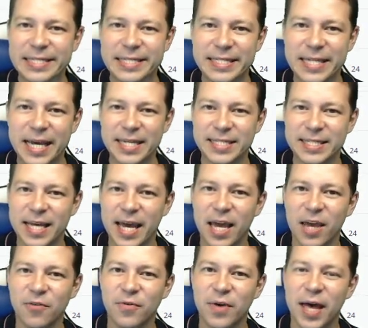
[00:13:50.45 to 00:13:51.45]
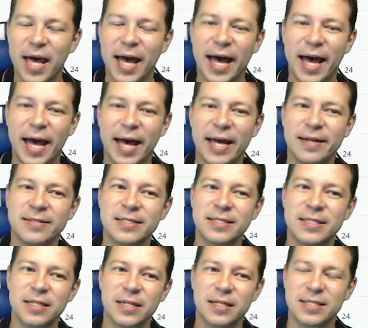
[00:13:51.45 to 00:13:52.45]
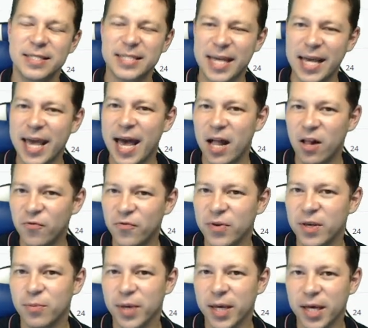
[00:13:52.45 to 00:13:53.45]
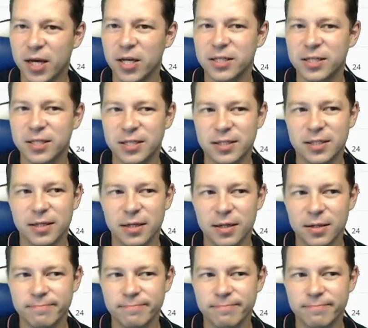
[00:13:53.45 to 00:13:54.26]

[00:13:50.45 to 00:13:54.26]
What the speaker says: Stay safe and stay healthy, because